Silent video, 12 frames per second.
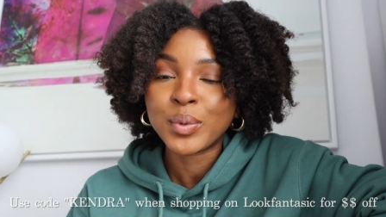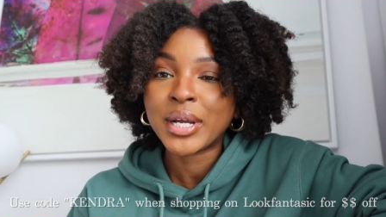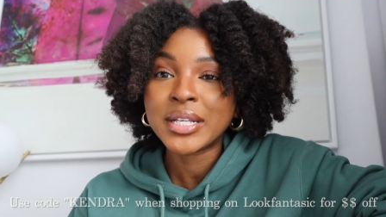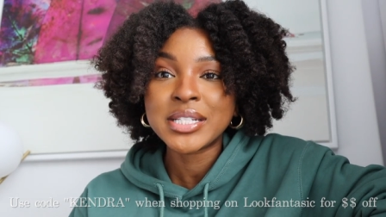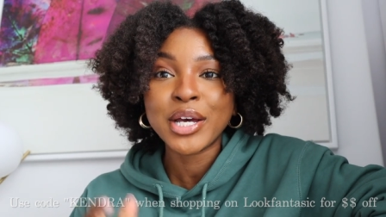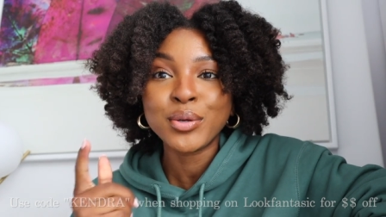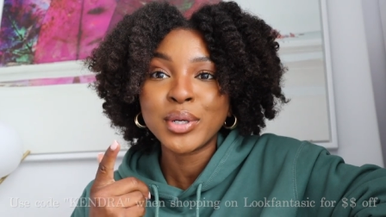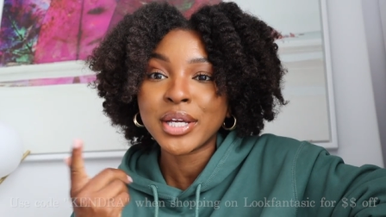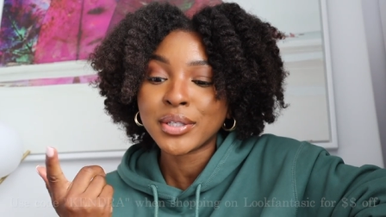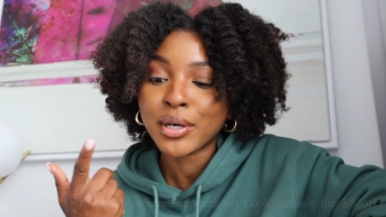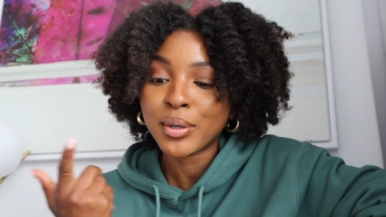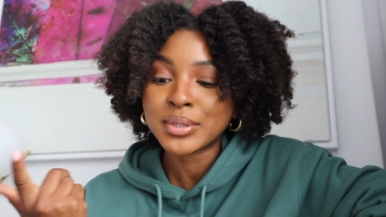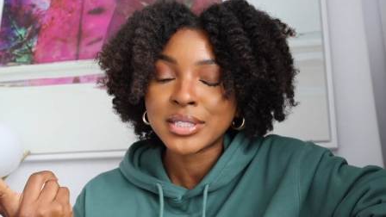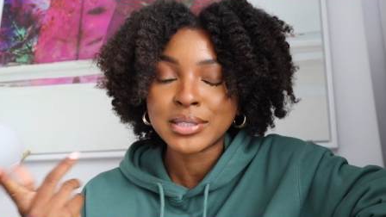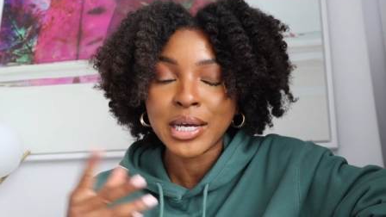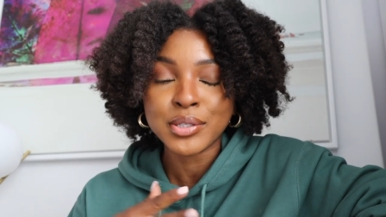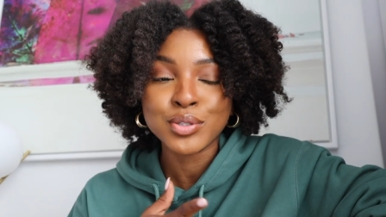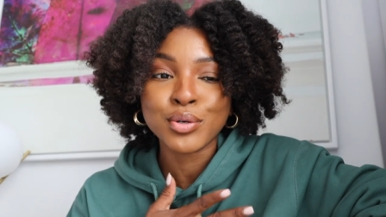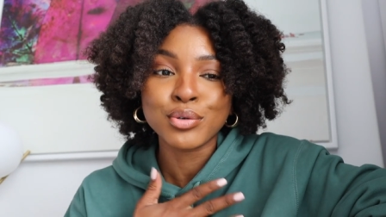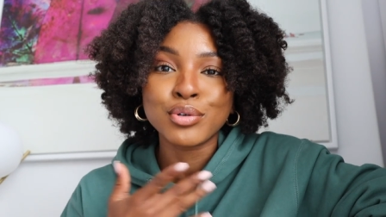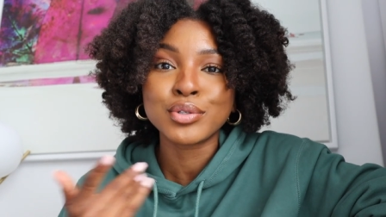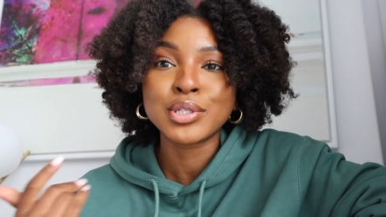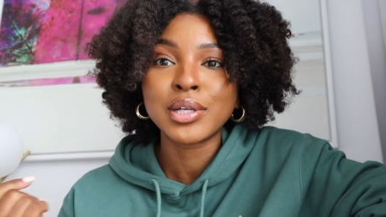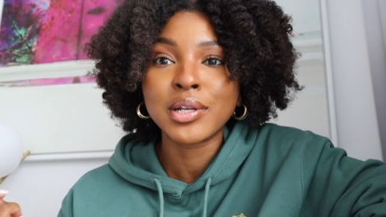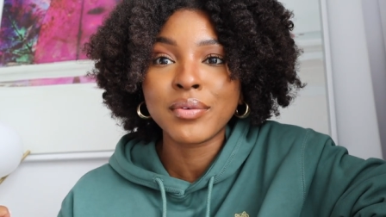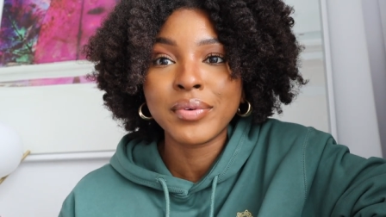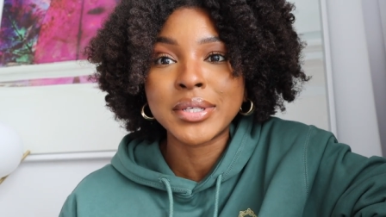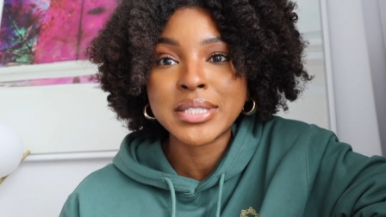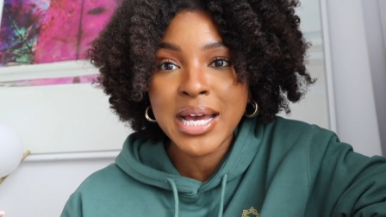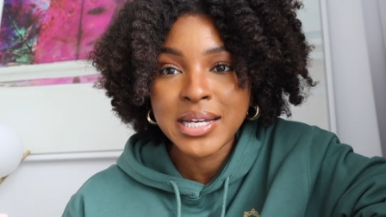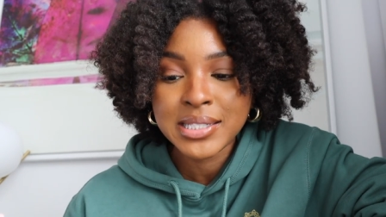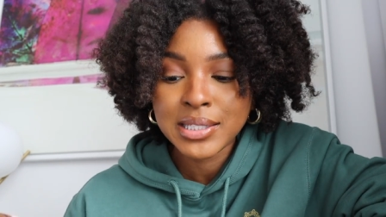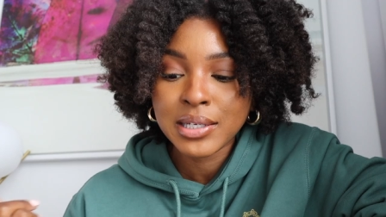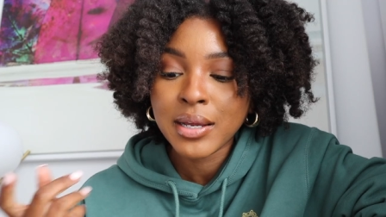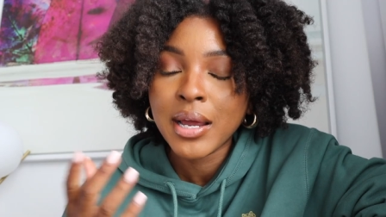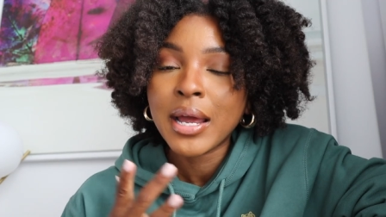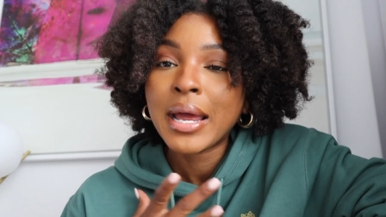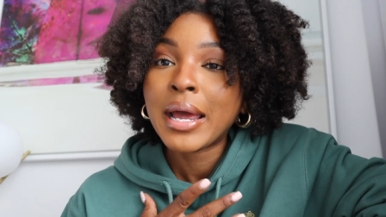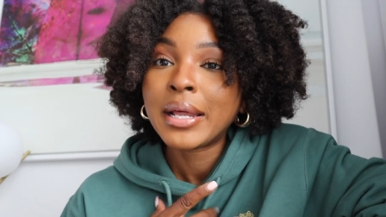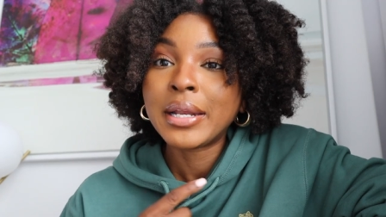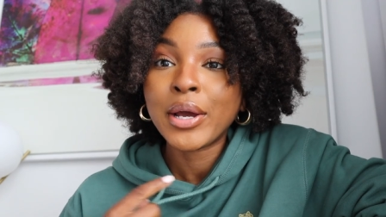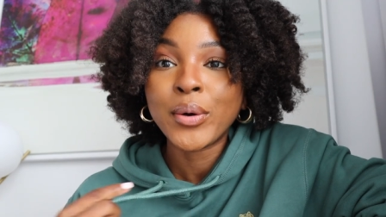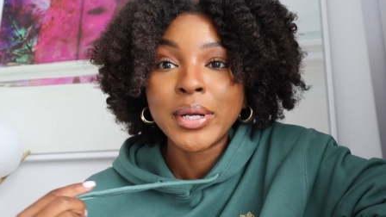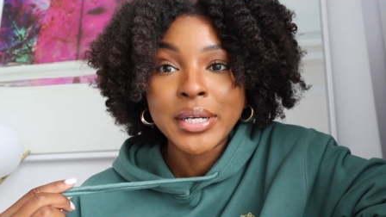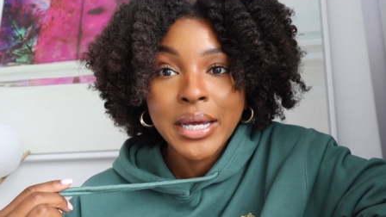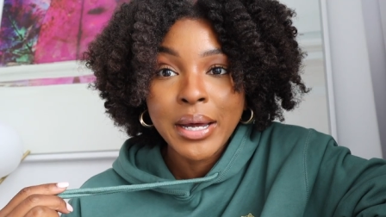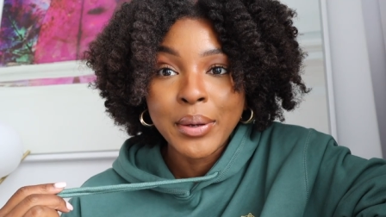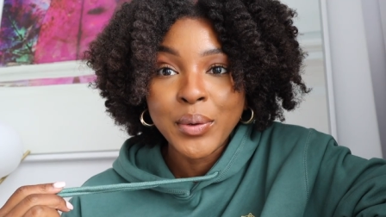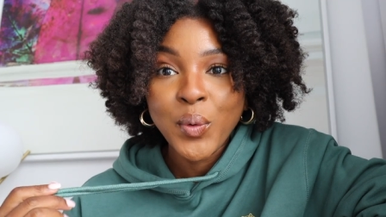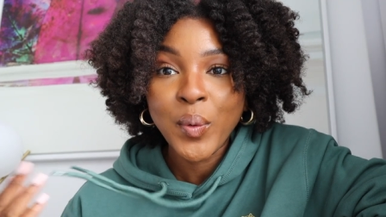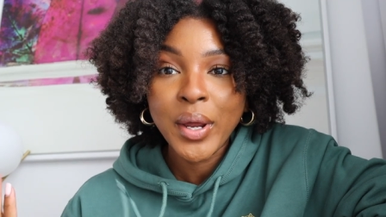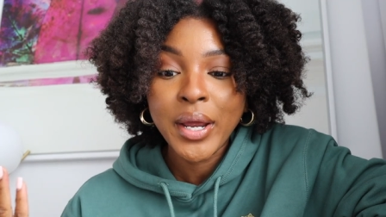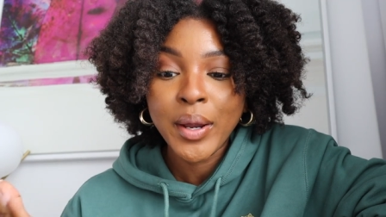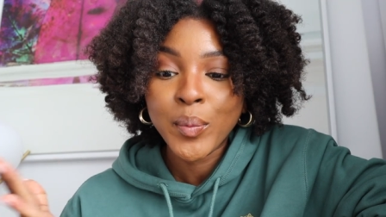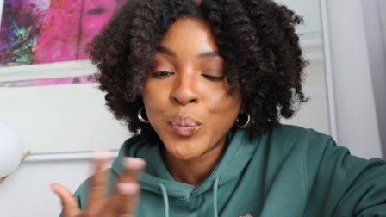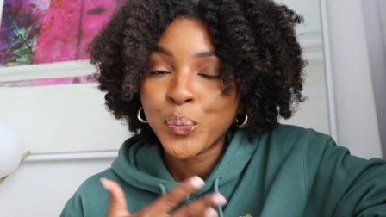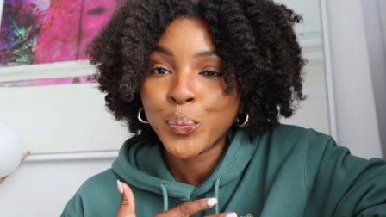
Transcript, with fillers: when i tell you that they hold it down so the girls could look fantastic they hold it down okay